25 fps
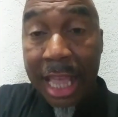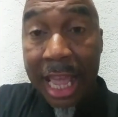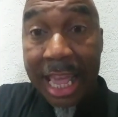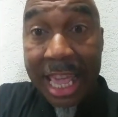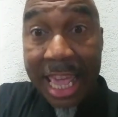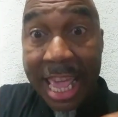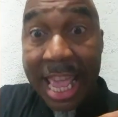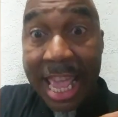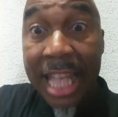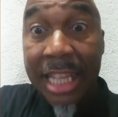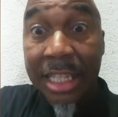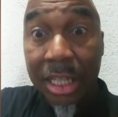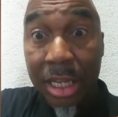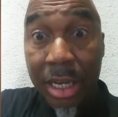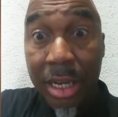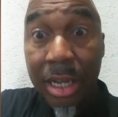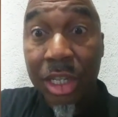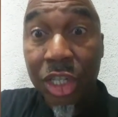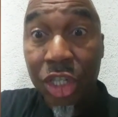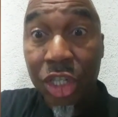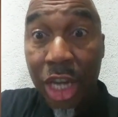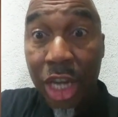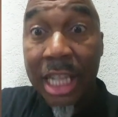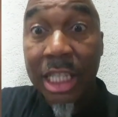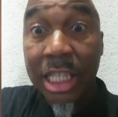that he has a
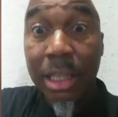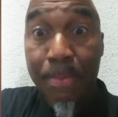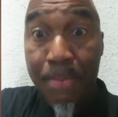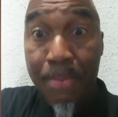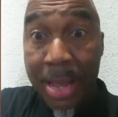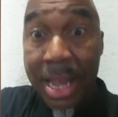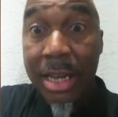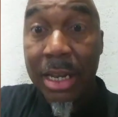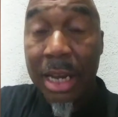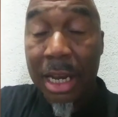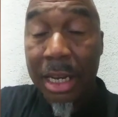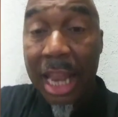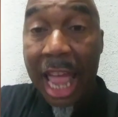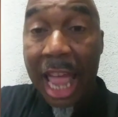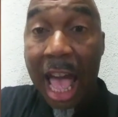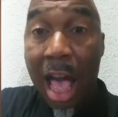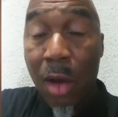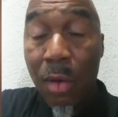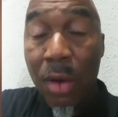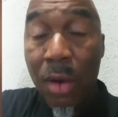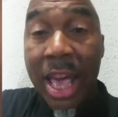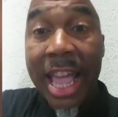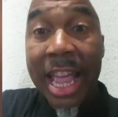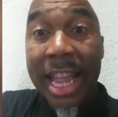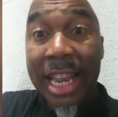good chance of beating
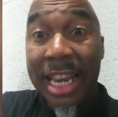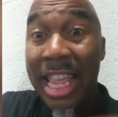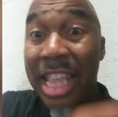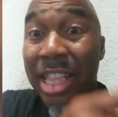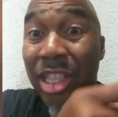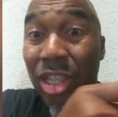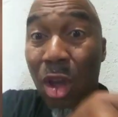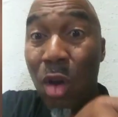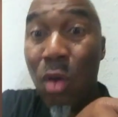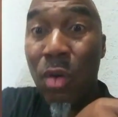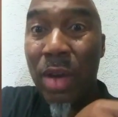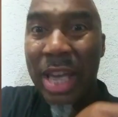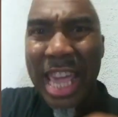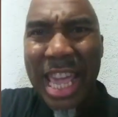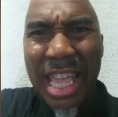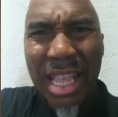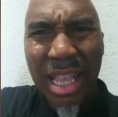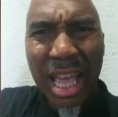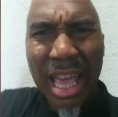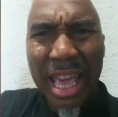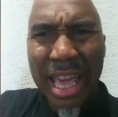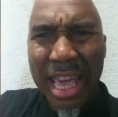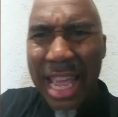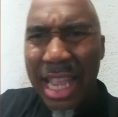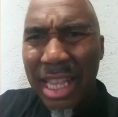Nadal. And he told, he,
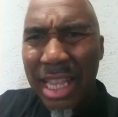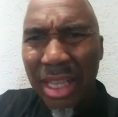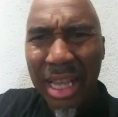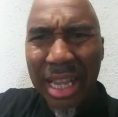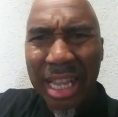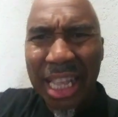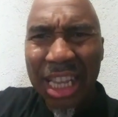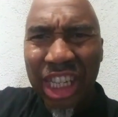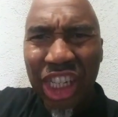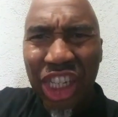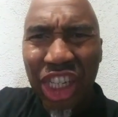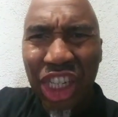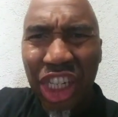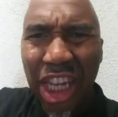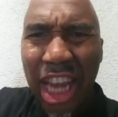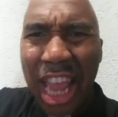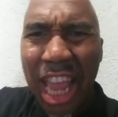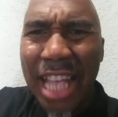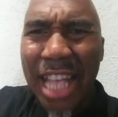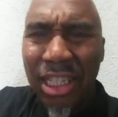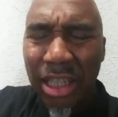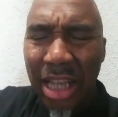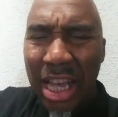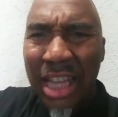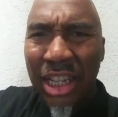he took and
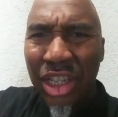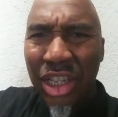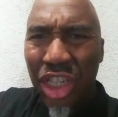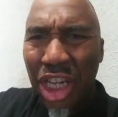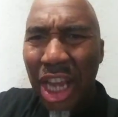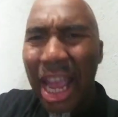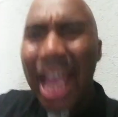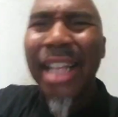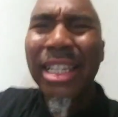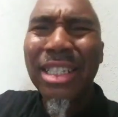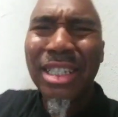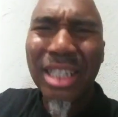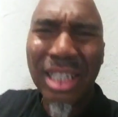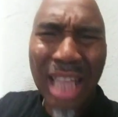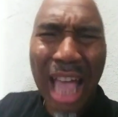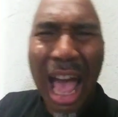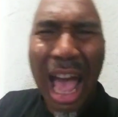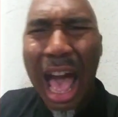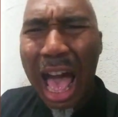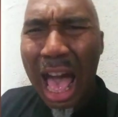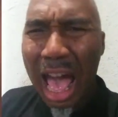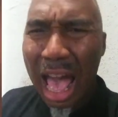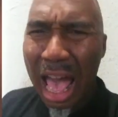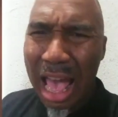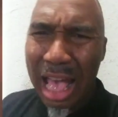chest,
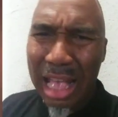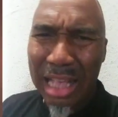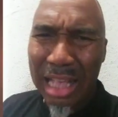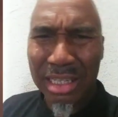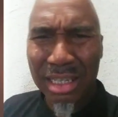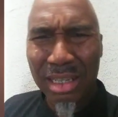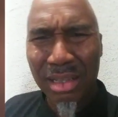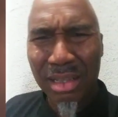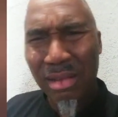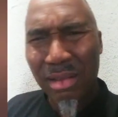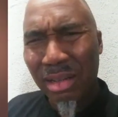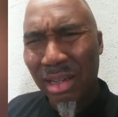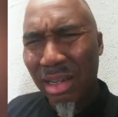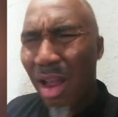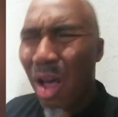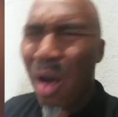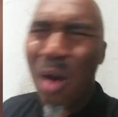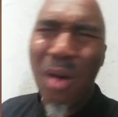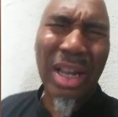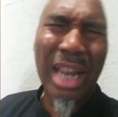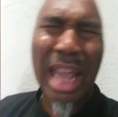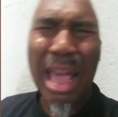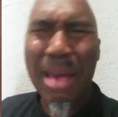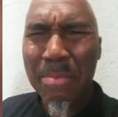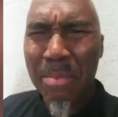chastised,
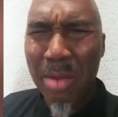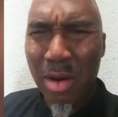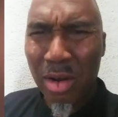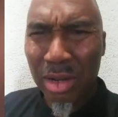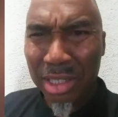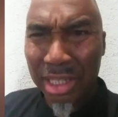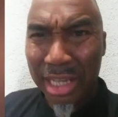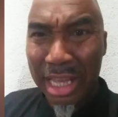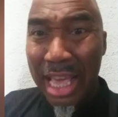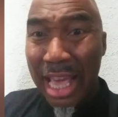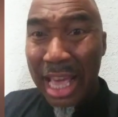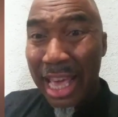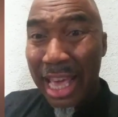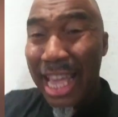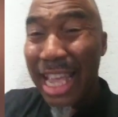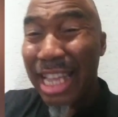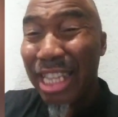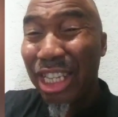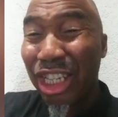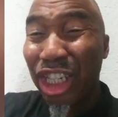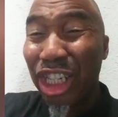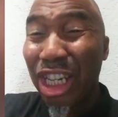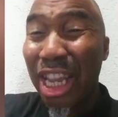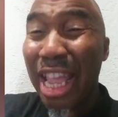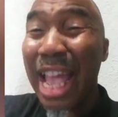Lord have mercy,
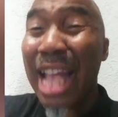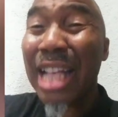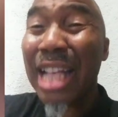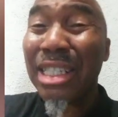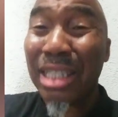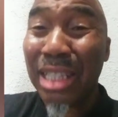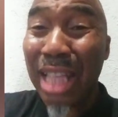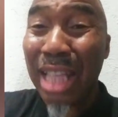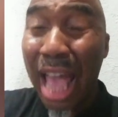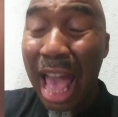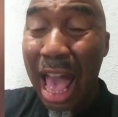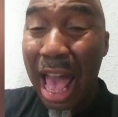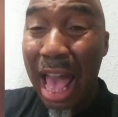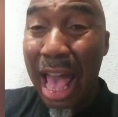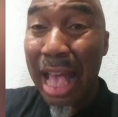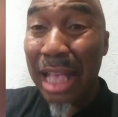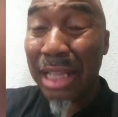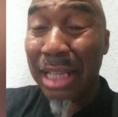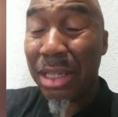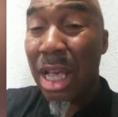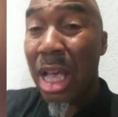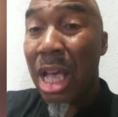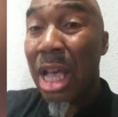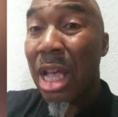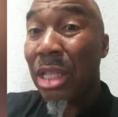he
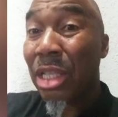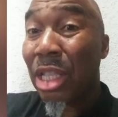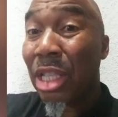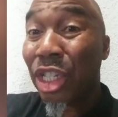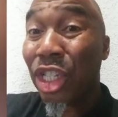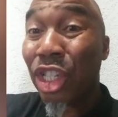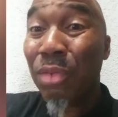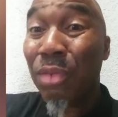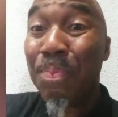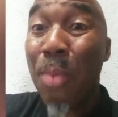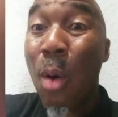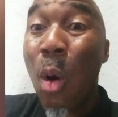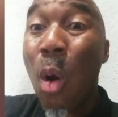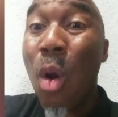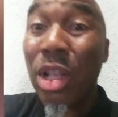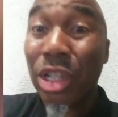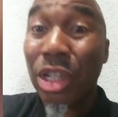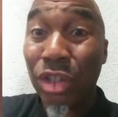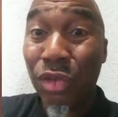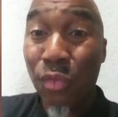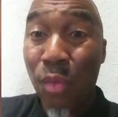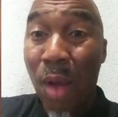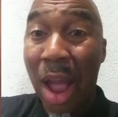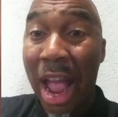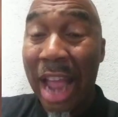chastised the
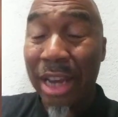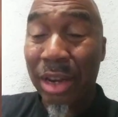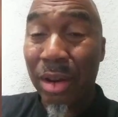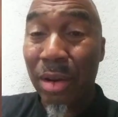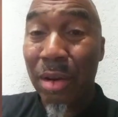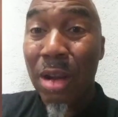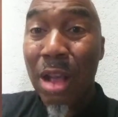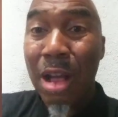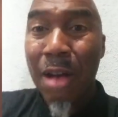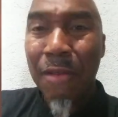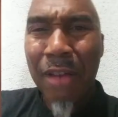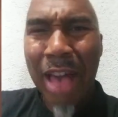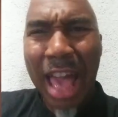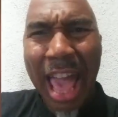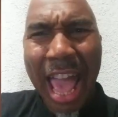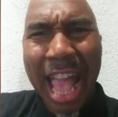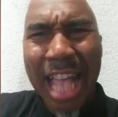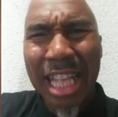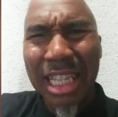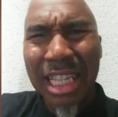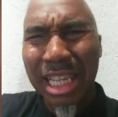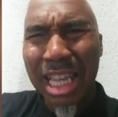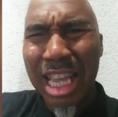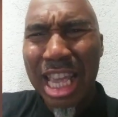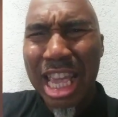sports writer for
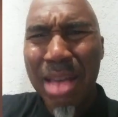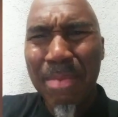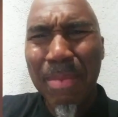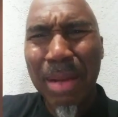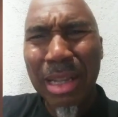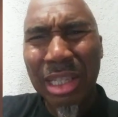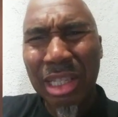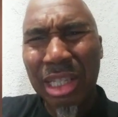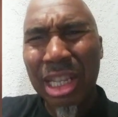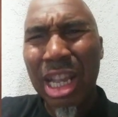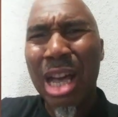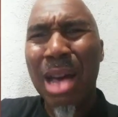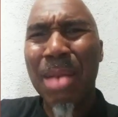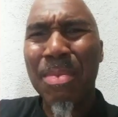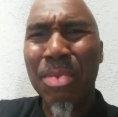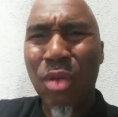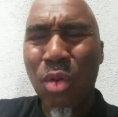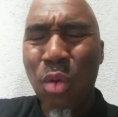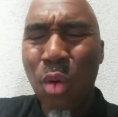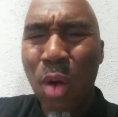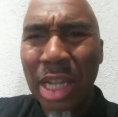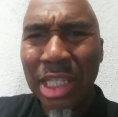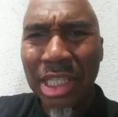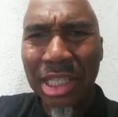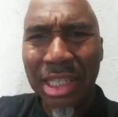asking him a dumb
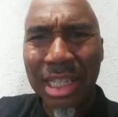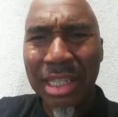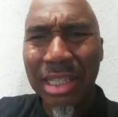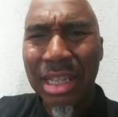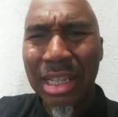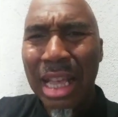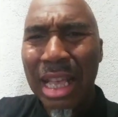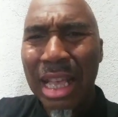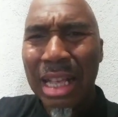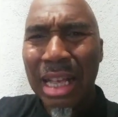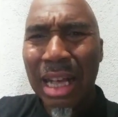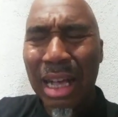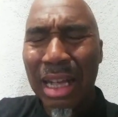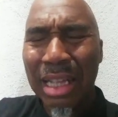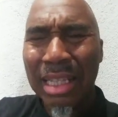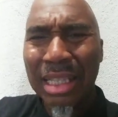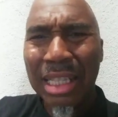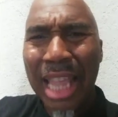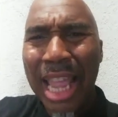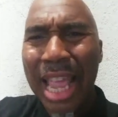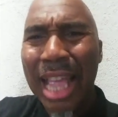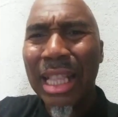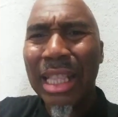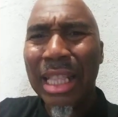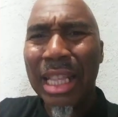question, uh,
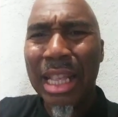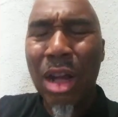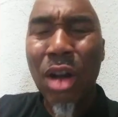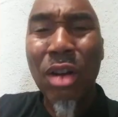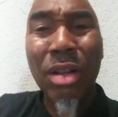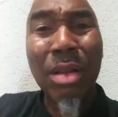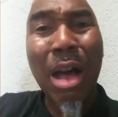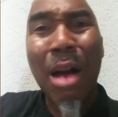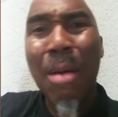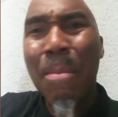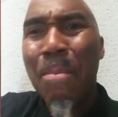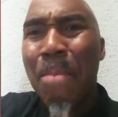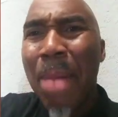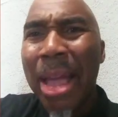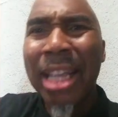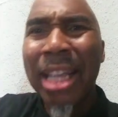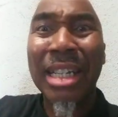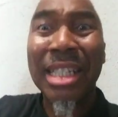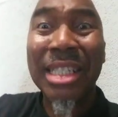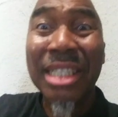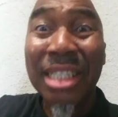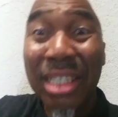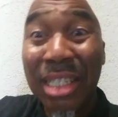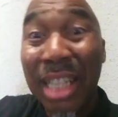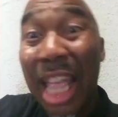telling, or uh,
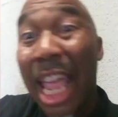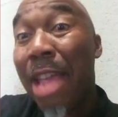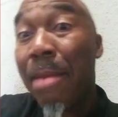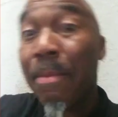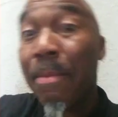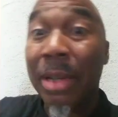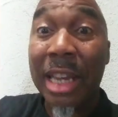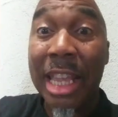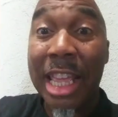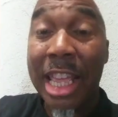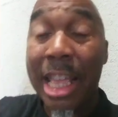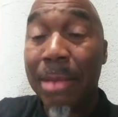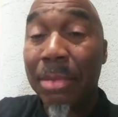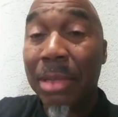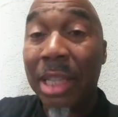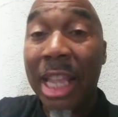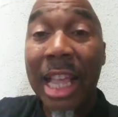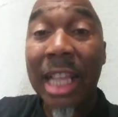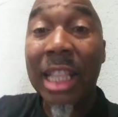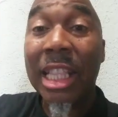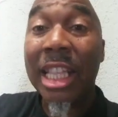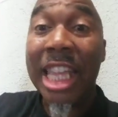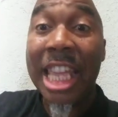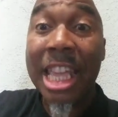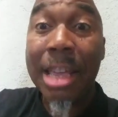making a statement to him,
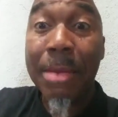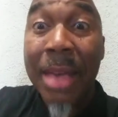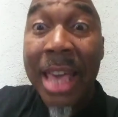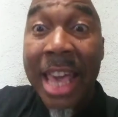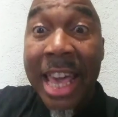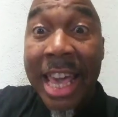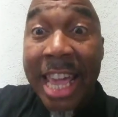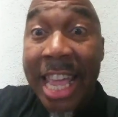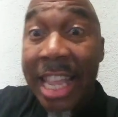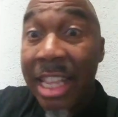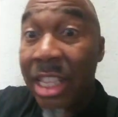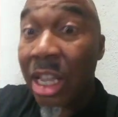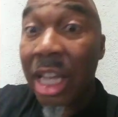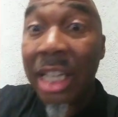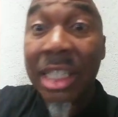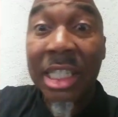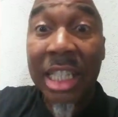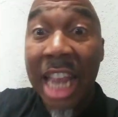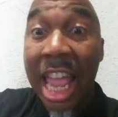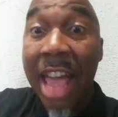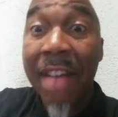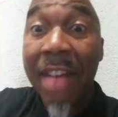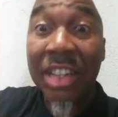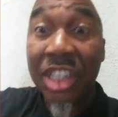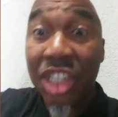telling him he
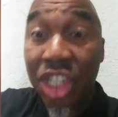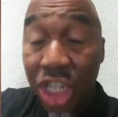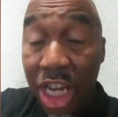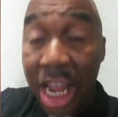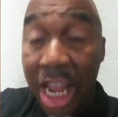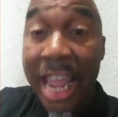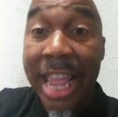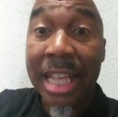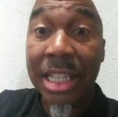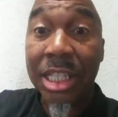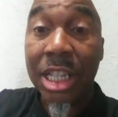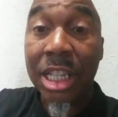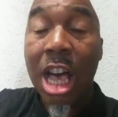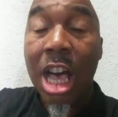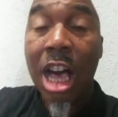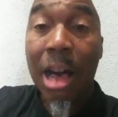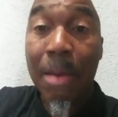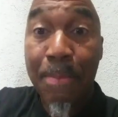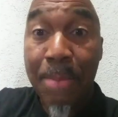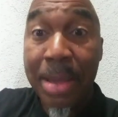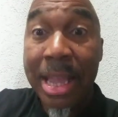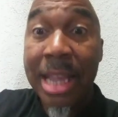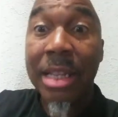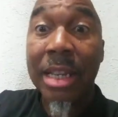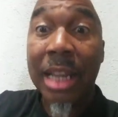doesn't have a chance
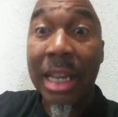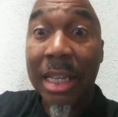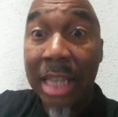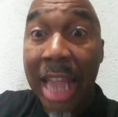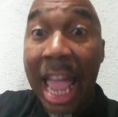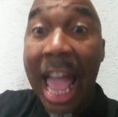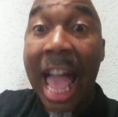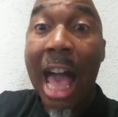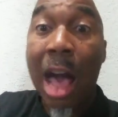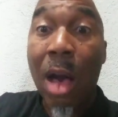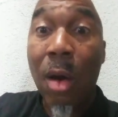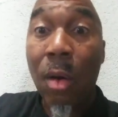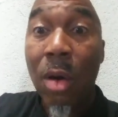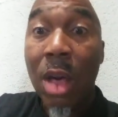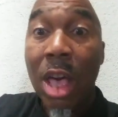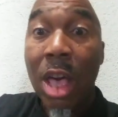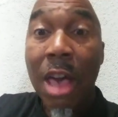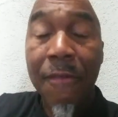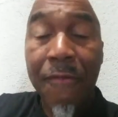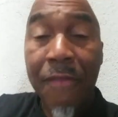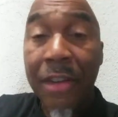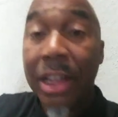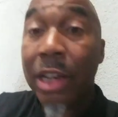of beating Nadal.